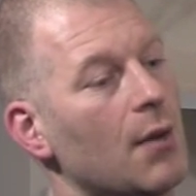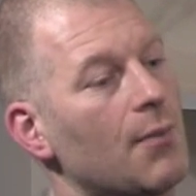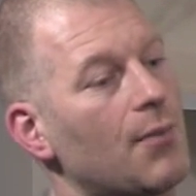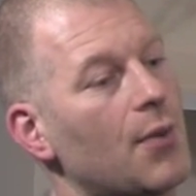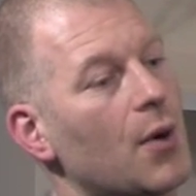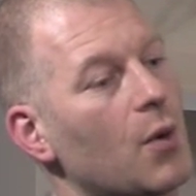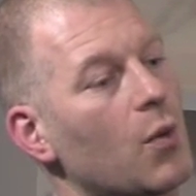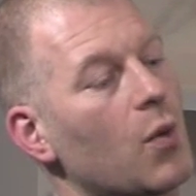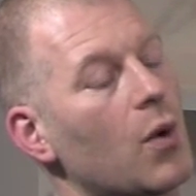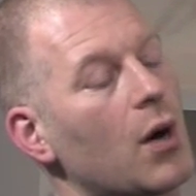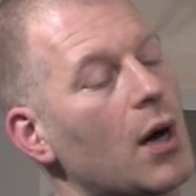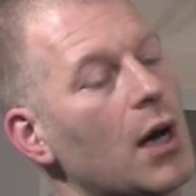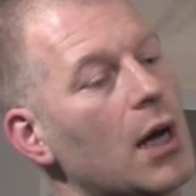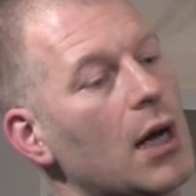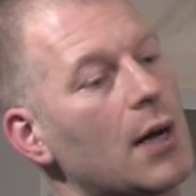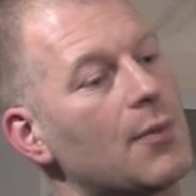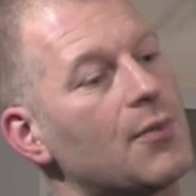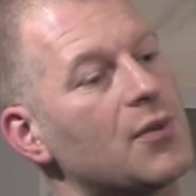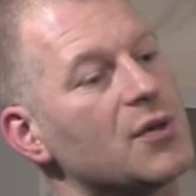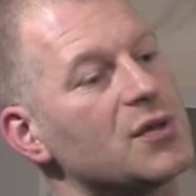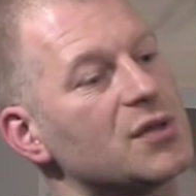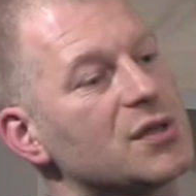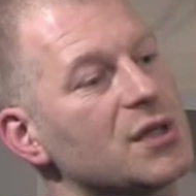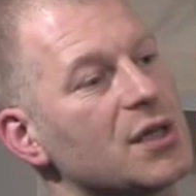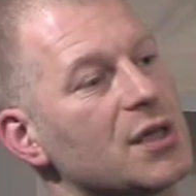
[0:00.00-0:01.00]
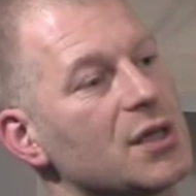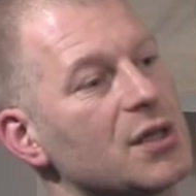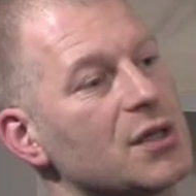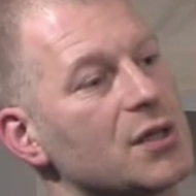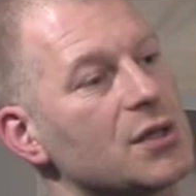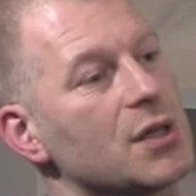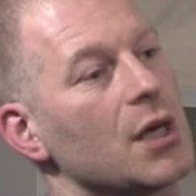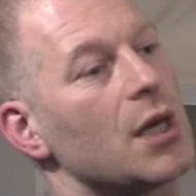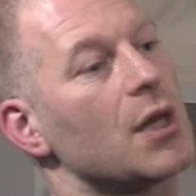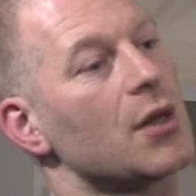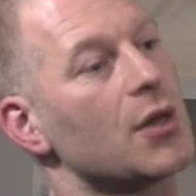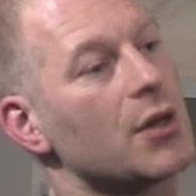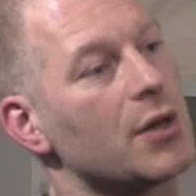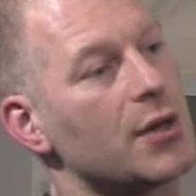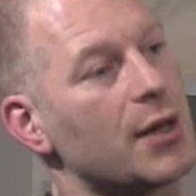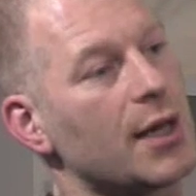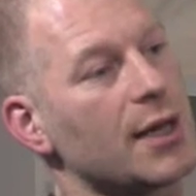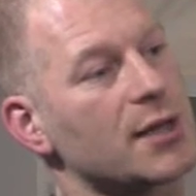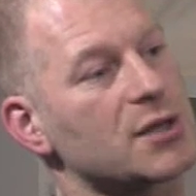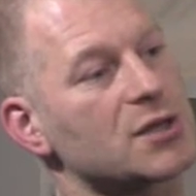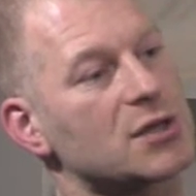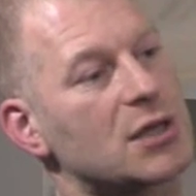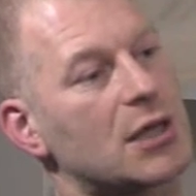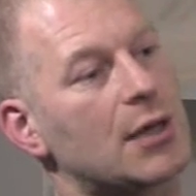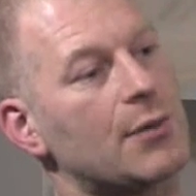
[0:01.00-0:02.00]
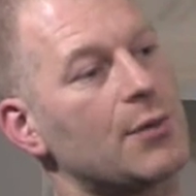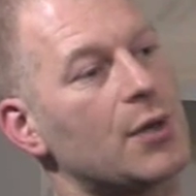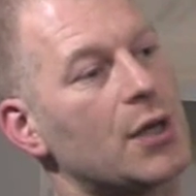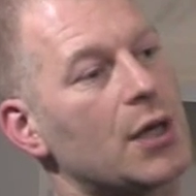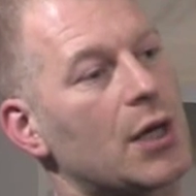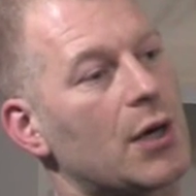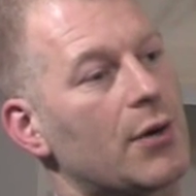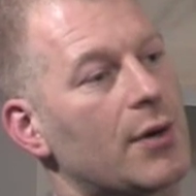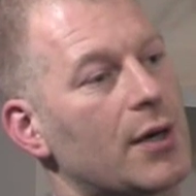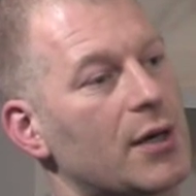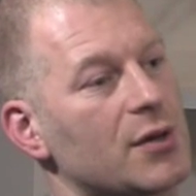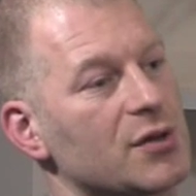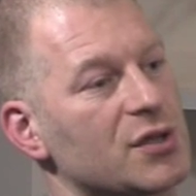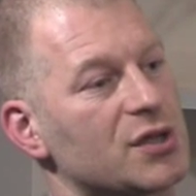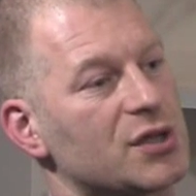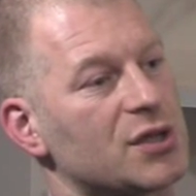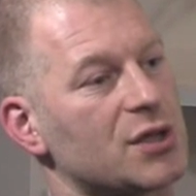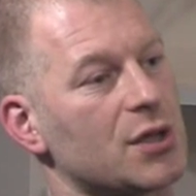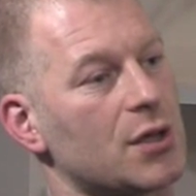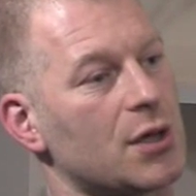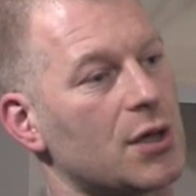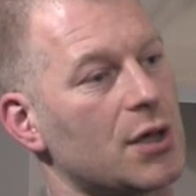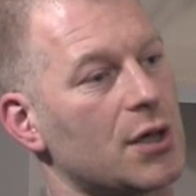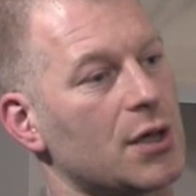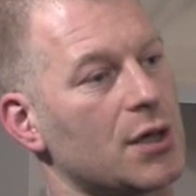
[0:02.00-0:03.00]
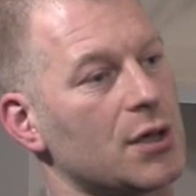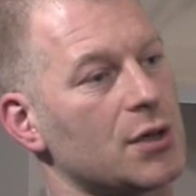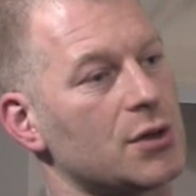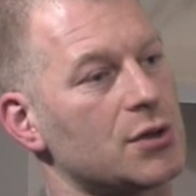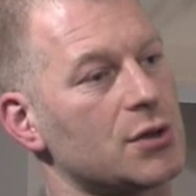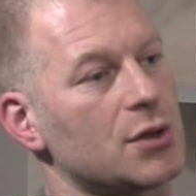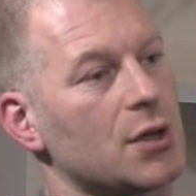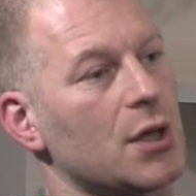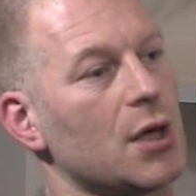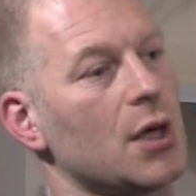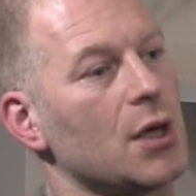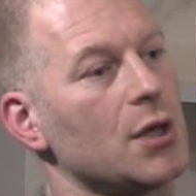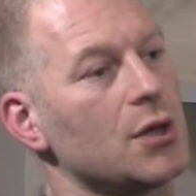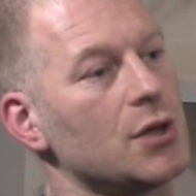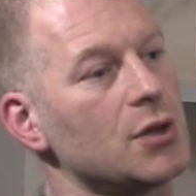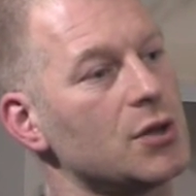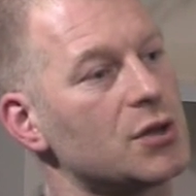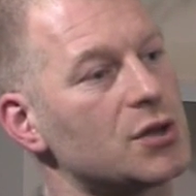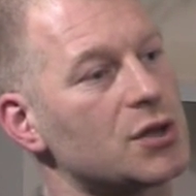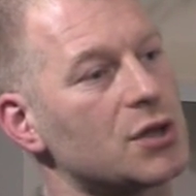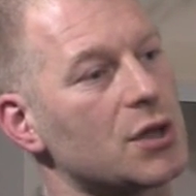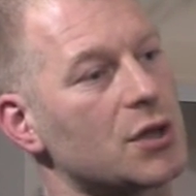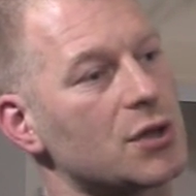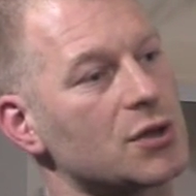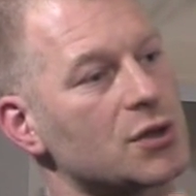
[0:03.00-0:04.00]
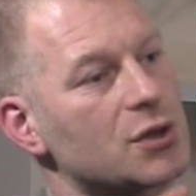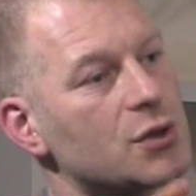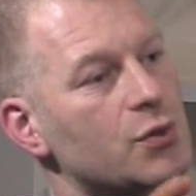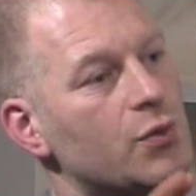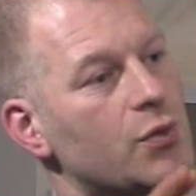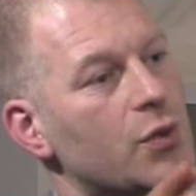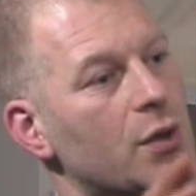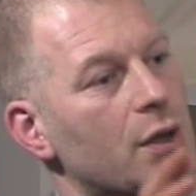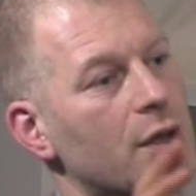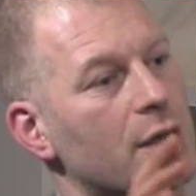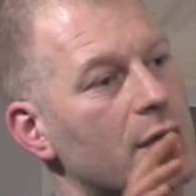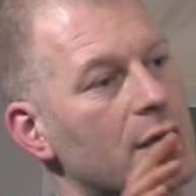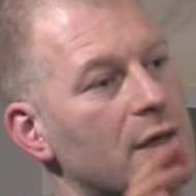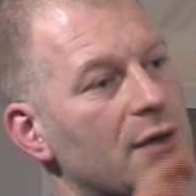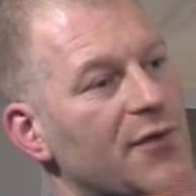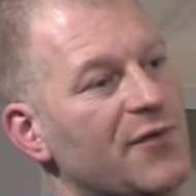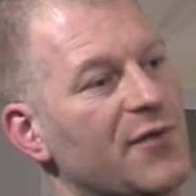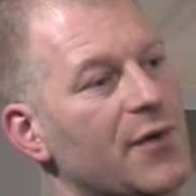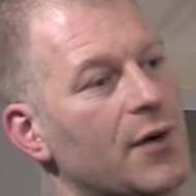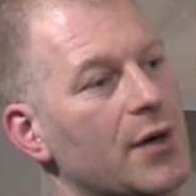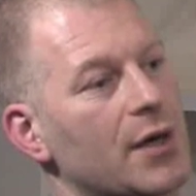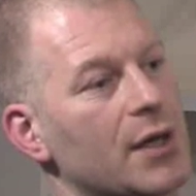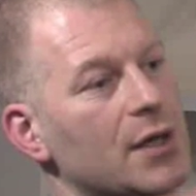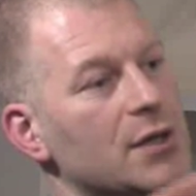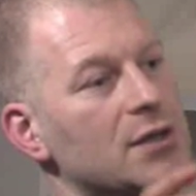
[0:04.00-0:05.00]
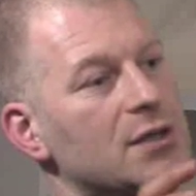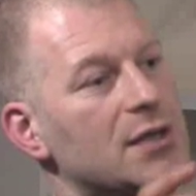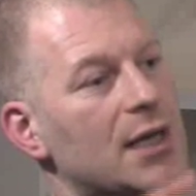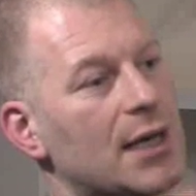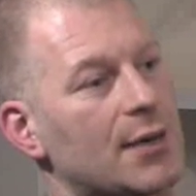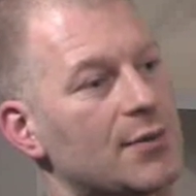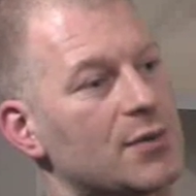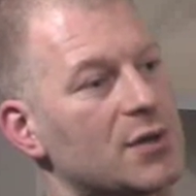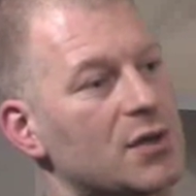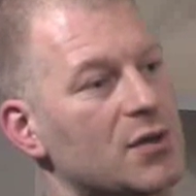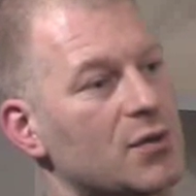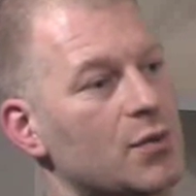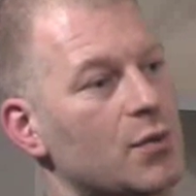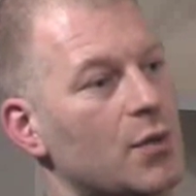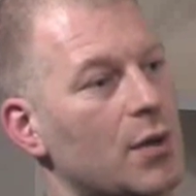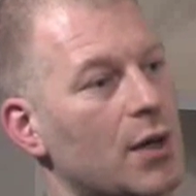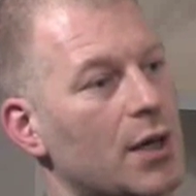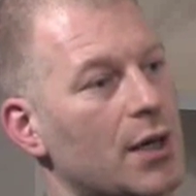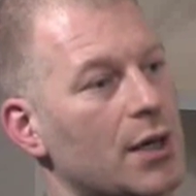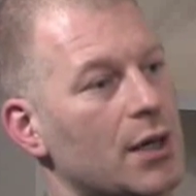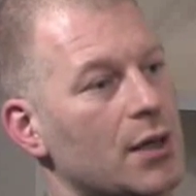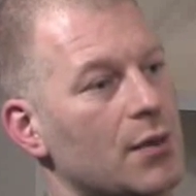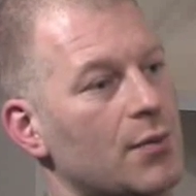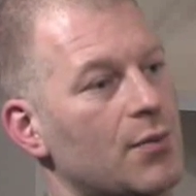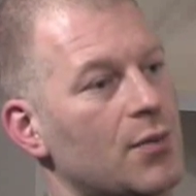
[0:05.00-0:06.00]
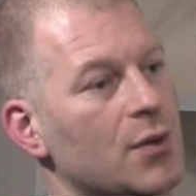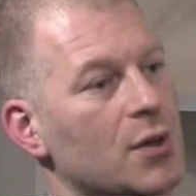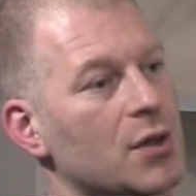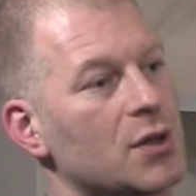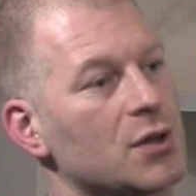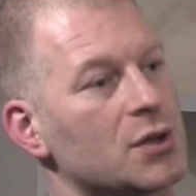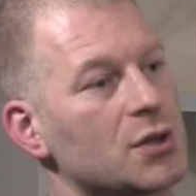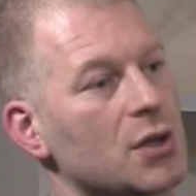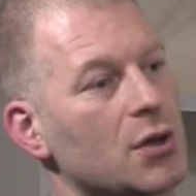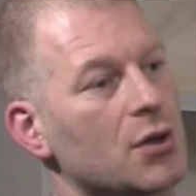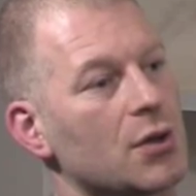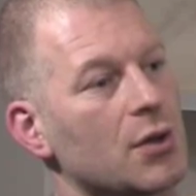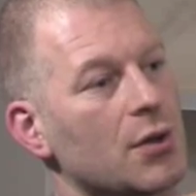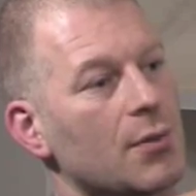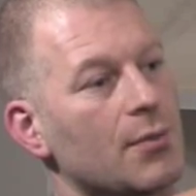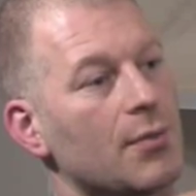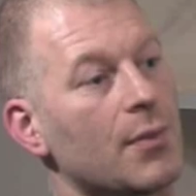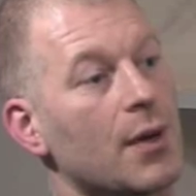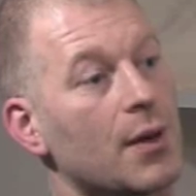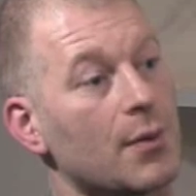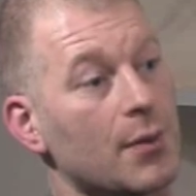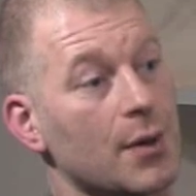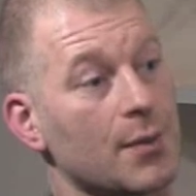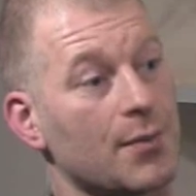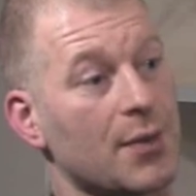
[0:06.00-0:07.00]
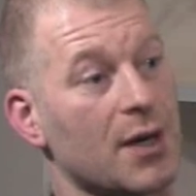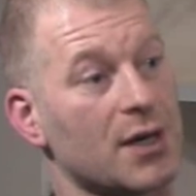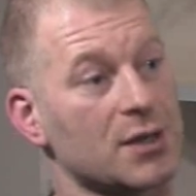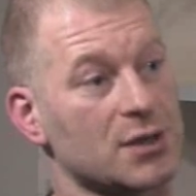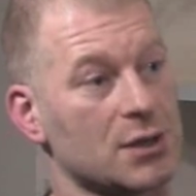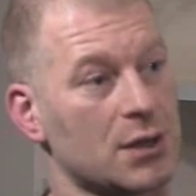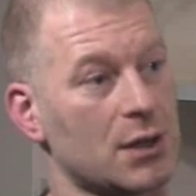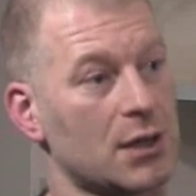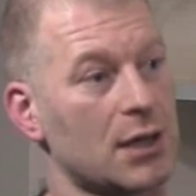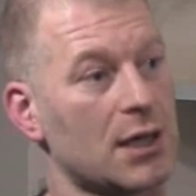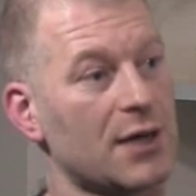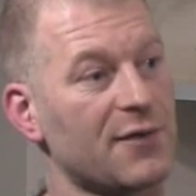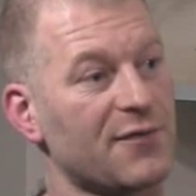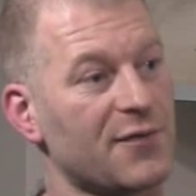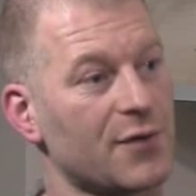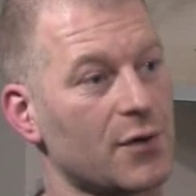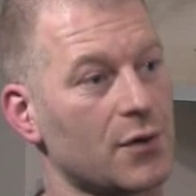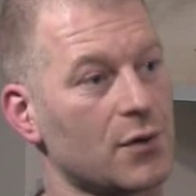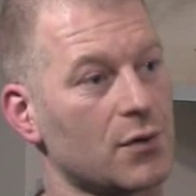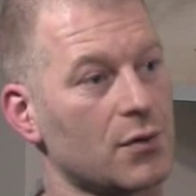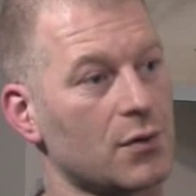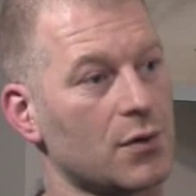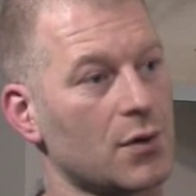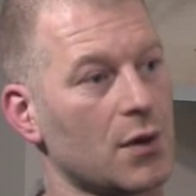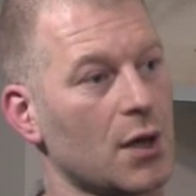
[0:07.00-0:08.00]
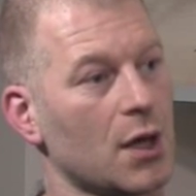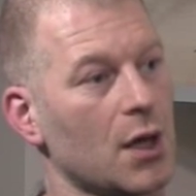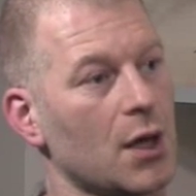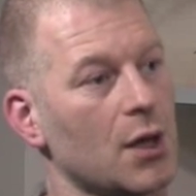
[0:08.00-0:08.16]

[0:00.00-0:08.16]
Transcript: but what happens is the next time you go outside, you start to work in a very adapted way, because on a memory pattern level,